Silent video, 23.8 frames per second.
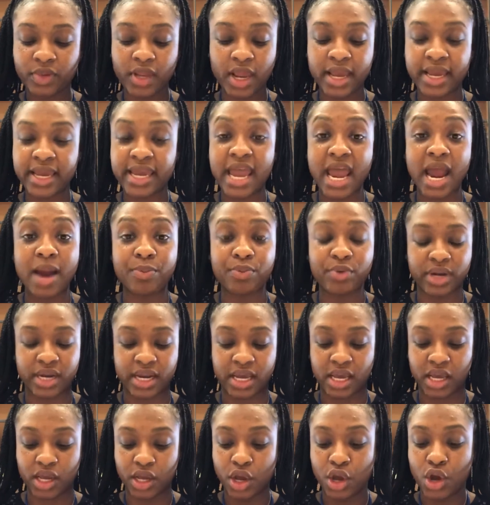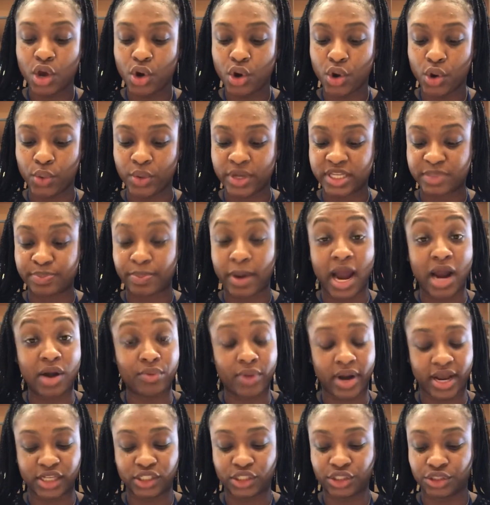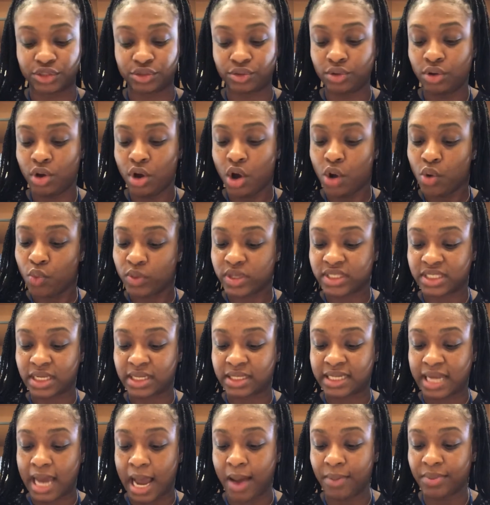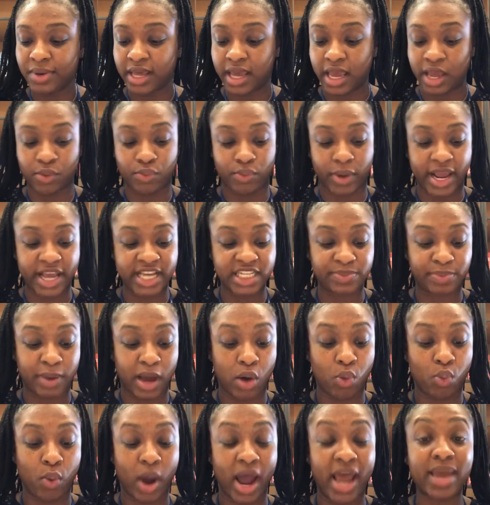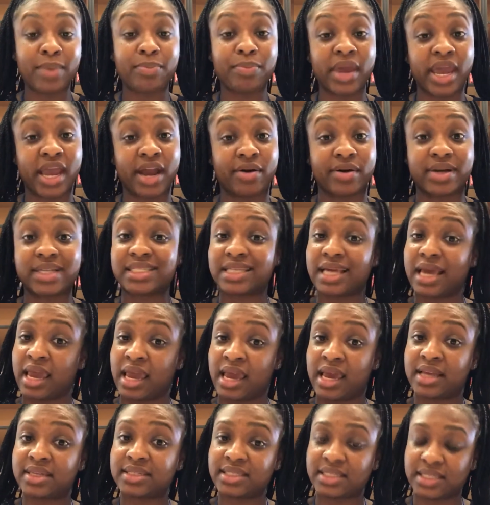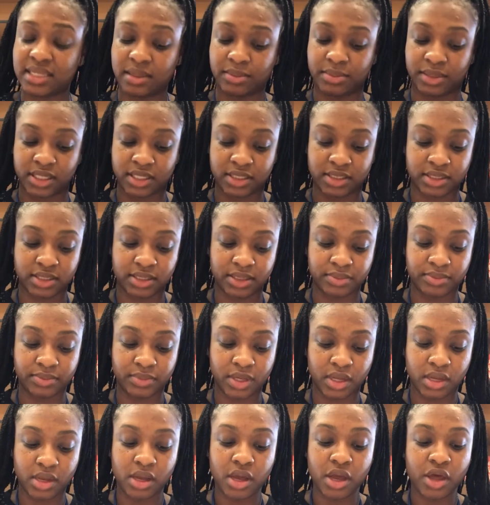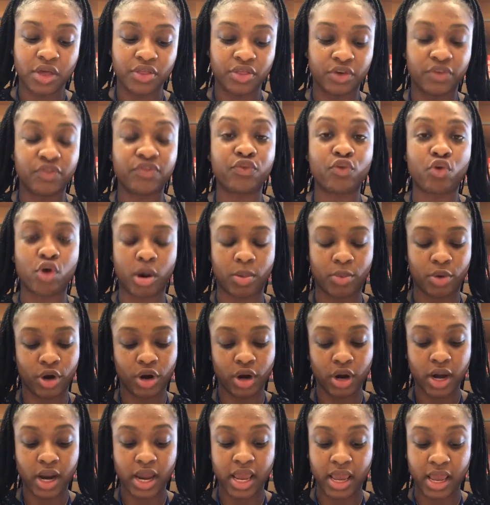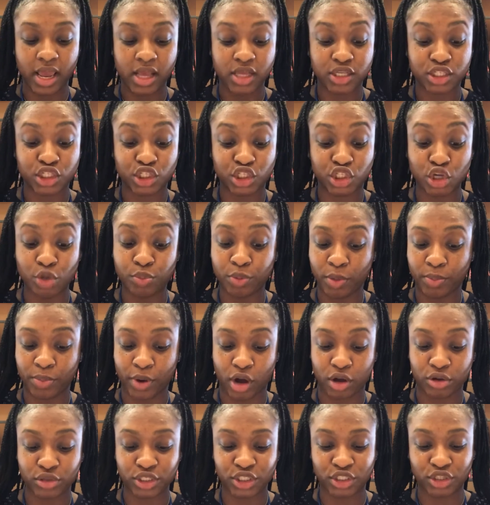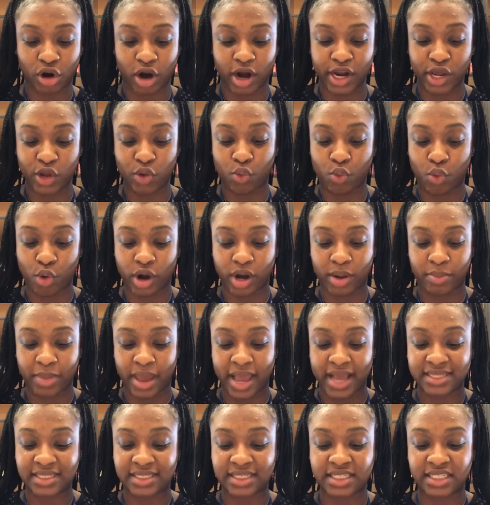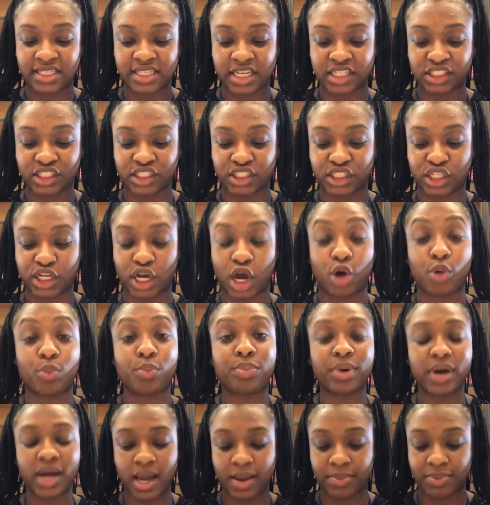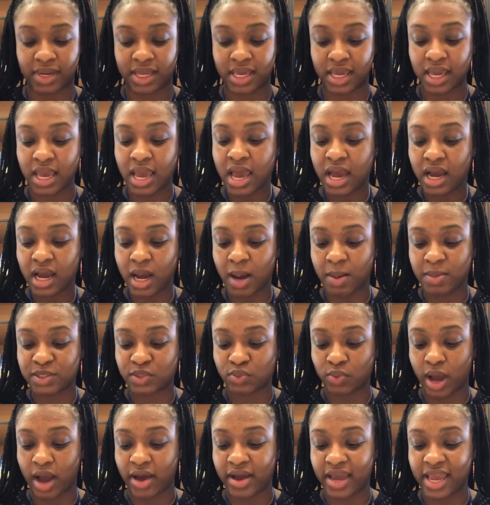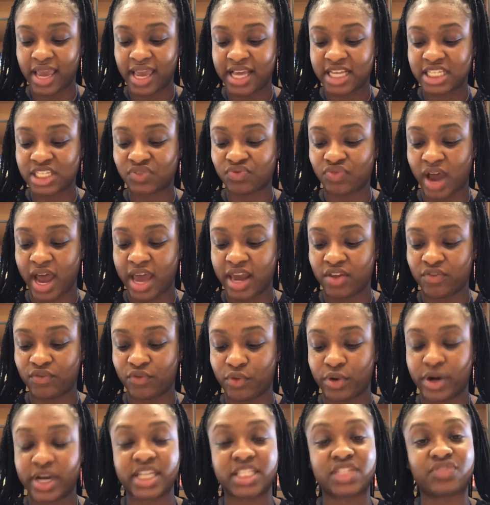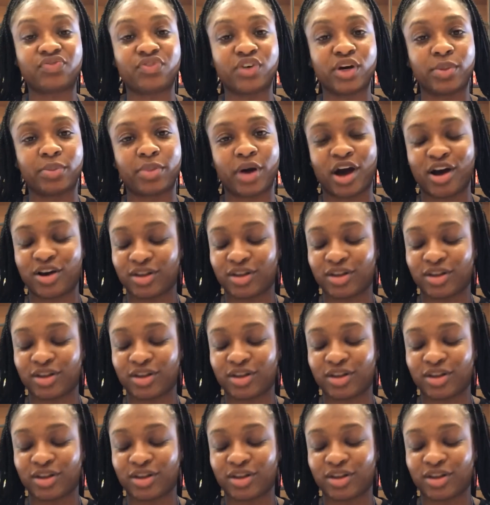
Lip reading: Kaepernick, who is biracial, was adopted and raised by white parents and siblings. The former Super Bowl starting quarterback's decision to go public comes while he is fighting for his football